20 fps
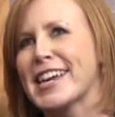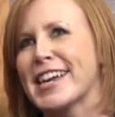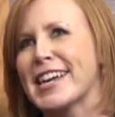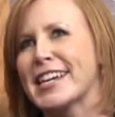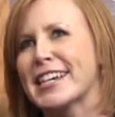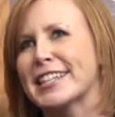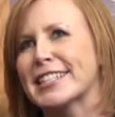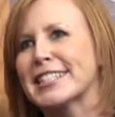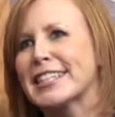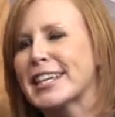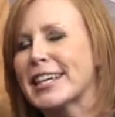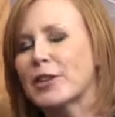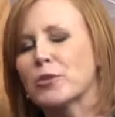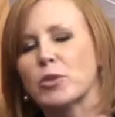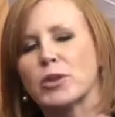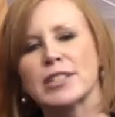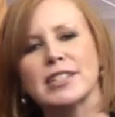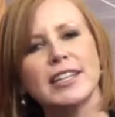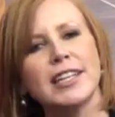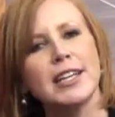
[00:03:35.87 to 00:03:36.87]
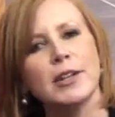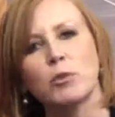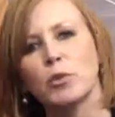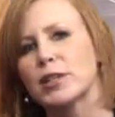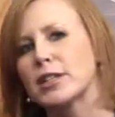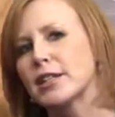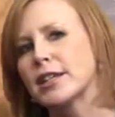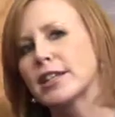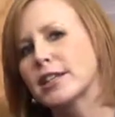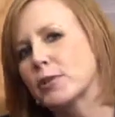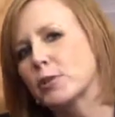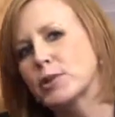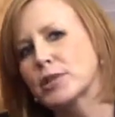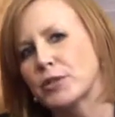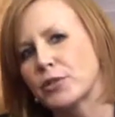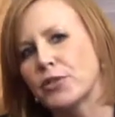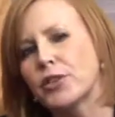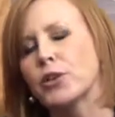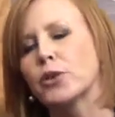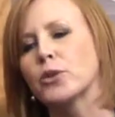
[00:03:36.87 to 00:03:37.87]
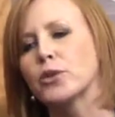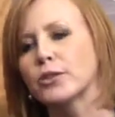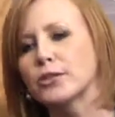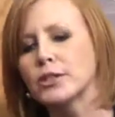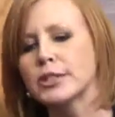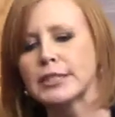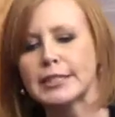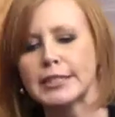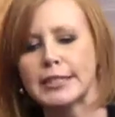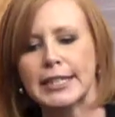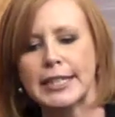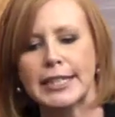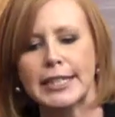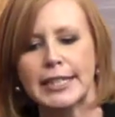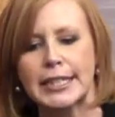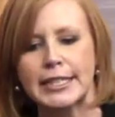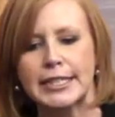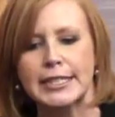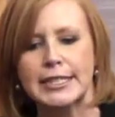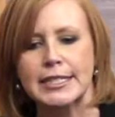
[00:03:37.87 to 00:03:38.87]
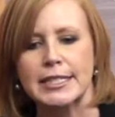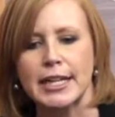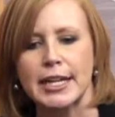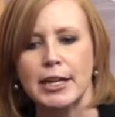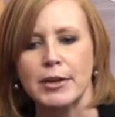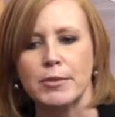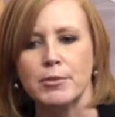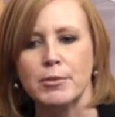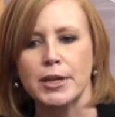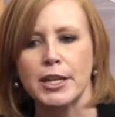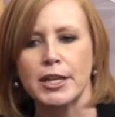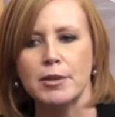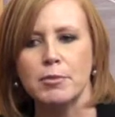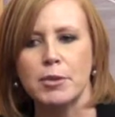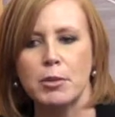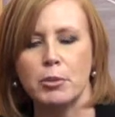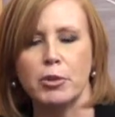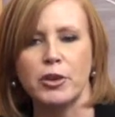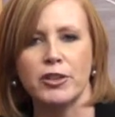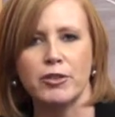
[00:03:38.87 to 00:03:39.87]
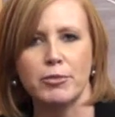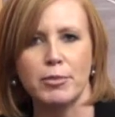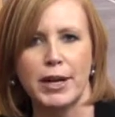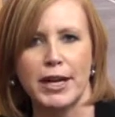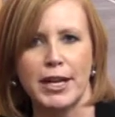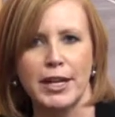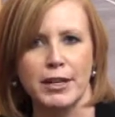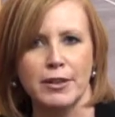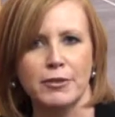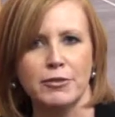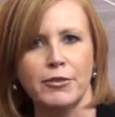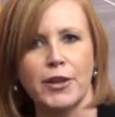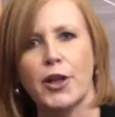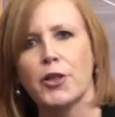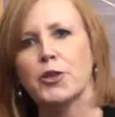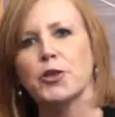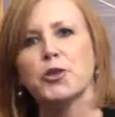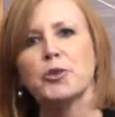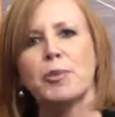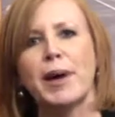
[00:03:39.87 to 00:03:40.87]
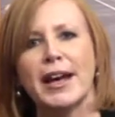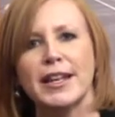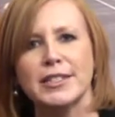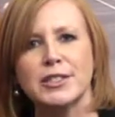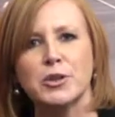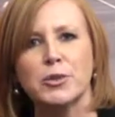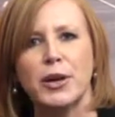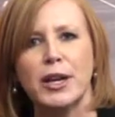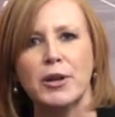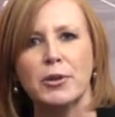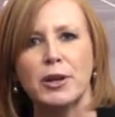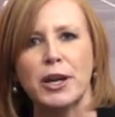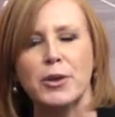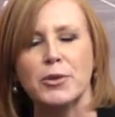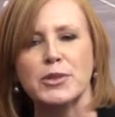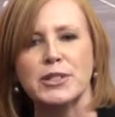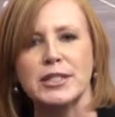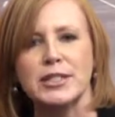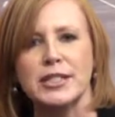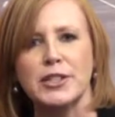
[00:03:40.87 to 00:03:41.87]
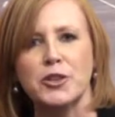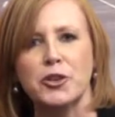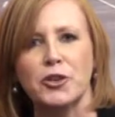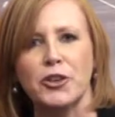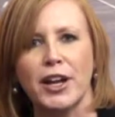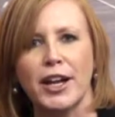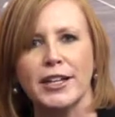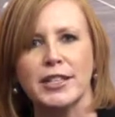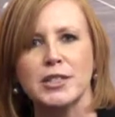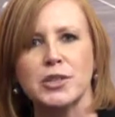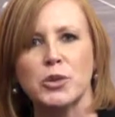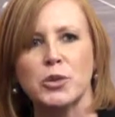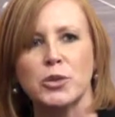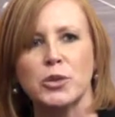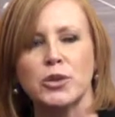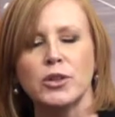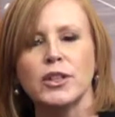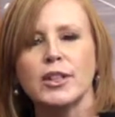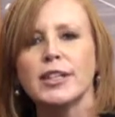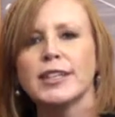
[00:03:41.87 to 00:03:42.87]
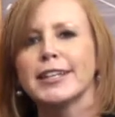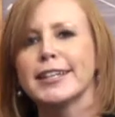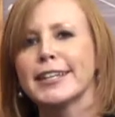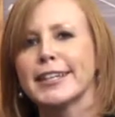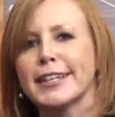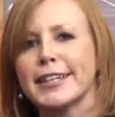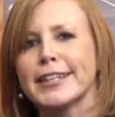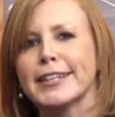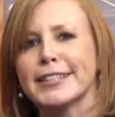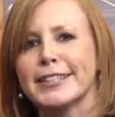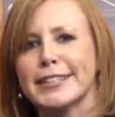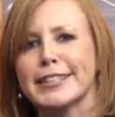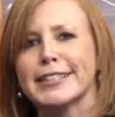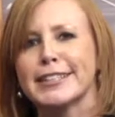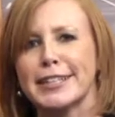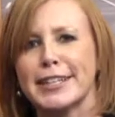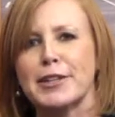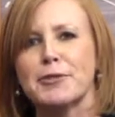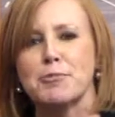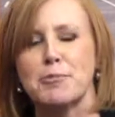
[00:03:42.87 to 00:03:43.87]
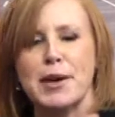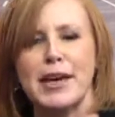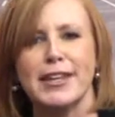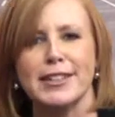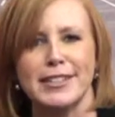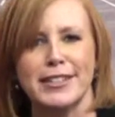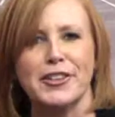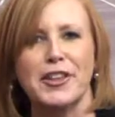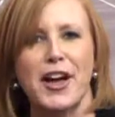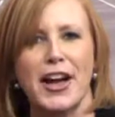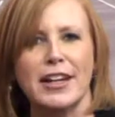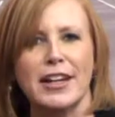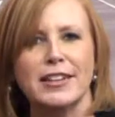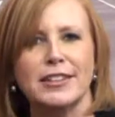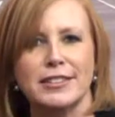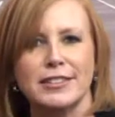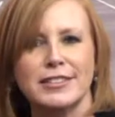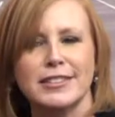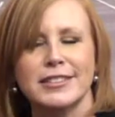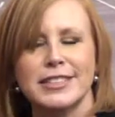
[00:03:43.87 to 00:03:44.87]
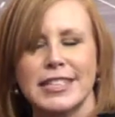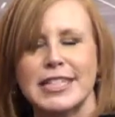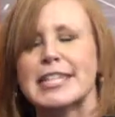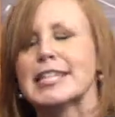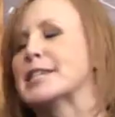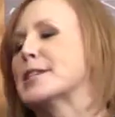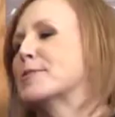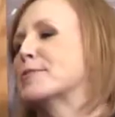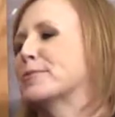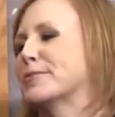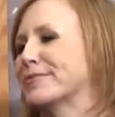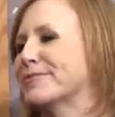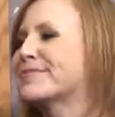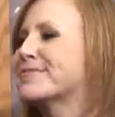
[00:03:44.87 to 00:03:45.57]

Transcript: And again, once again, it was a feel, and in memory of my father who passed away when I was a senior in high school, it meant a lot to him.